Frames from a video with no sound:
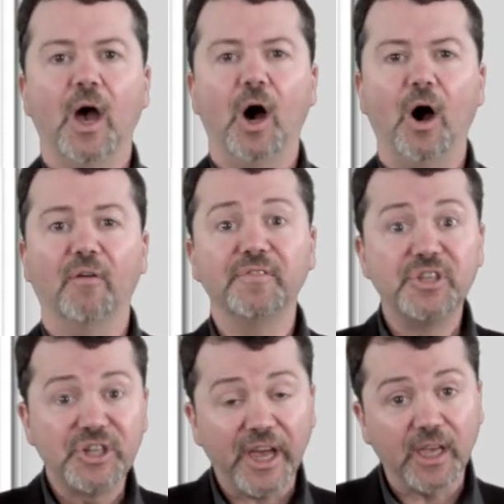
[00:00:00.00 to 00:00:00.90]
of
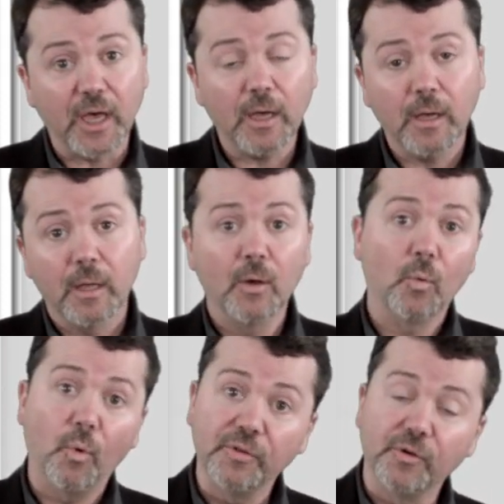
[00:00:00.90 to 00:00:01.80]
checking
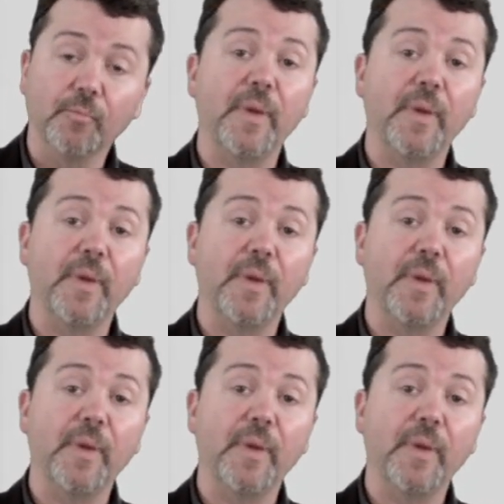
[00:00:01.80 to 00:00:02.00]
what your